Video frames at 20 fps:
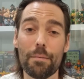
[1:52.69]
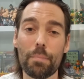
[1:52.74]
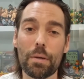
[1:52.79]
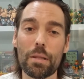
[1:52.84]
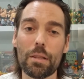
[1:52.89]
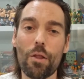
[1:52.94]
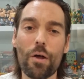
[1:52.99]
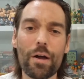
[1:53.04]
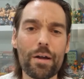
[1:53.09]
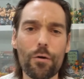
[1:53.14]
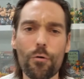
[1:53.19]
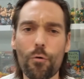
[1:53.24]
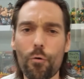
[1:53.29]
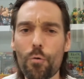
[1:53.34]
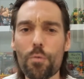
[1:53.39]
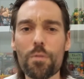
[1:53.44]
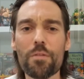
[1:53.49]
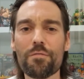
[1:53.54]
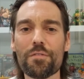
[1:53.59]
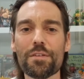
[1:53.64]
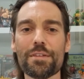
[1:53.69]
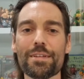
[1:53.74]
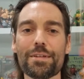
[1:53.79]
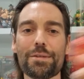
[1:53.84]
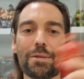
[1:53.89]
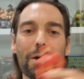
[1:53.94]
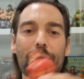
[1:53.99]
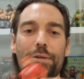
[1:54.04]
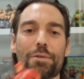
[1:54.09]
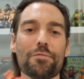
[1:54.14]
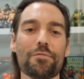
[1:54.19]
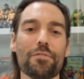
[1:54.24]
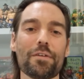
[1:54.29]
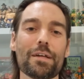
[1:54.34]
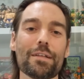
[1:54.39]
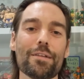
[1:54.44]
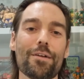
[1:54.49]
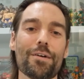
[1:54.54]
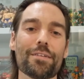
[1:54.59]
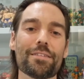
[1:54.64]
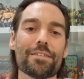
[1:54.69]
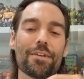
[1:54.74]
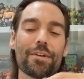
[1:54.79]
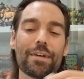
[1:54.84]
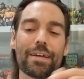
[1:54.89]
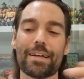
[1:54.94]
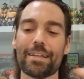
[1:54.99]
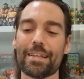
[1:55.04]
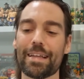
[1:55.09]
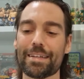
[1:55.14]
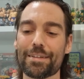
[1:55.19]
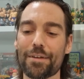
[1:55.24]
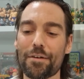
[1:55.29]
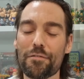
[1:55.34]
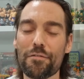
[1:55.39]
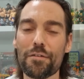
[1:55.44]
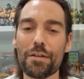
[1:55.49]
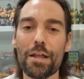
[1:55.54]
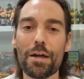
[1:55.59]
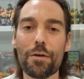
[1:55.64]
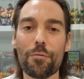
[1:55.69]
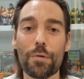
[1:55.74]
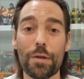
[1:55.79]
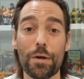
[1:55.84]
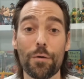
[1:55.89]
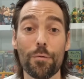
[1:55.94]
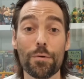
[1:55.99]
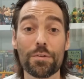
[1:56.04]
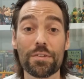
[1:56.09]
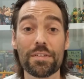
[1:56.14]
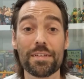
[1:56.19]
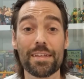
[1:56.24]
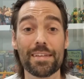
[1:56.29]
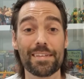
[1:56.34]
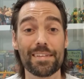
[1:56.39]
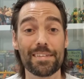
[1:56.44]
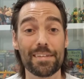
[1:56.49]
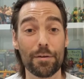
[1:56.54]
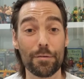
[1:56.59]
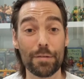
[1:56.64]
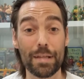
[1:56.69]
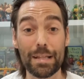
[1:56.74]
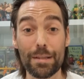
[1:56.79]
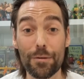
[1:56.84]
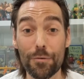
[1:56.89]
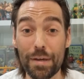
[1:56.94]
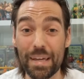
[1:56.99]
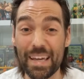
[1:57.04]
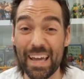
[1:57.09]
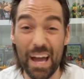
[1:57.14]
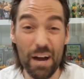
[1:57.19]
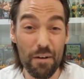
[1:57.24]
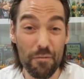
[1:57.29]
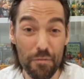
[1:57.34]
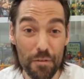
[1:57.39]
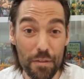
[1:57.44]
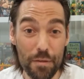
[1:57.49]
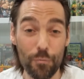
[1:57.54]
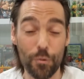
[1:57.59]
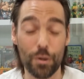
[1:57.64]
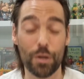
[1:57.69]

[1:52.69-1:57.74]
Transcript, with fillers: But like all the vintage action figure lines that I collect, I feel like when I wasn't necessarily looking out for them,